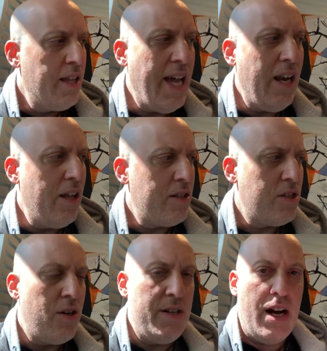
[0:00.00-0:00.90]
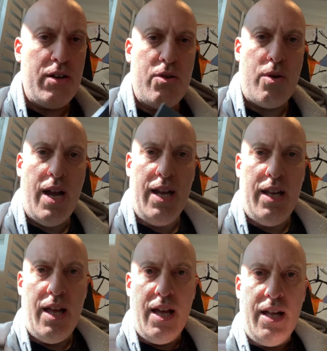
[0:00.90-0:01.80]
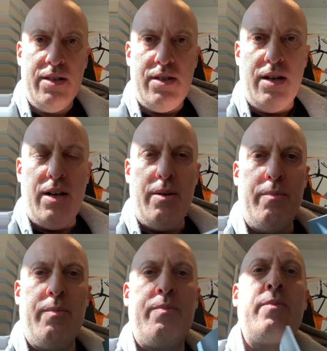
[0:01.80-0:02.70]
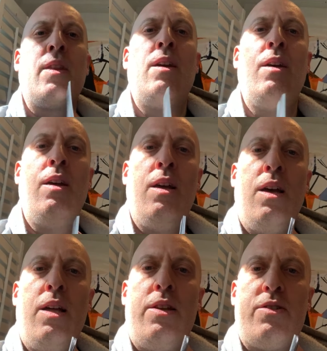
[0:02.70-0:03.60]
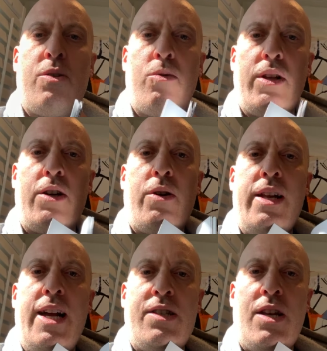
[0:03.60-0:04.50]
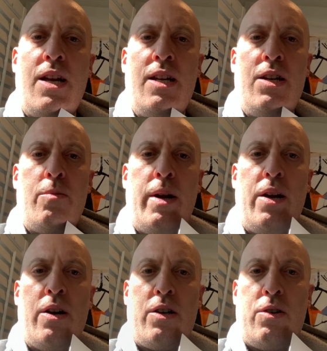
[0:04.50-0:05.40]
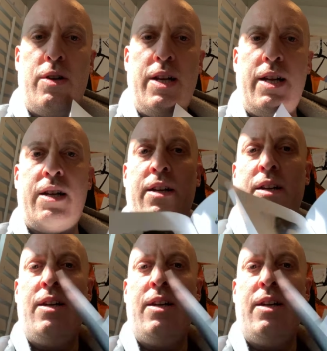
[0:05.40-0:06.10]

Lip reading: catalog's turned out great, and there's a really great essay in here by art critic.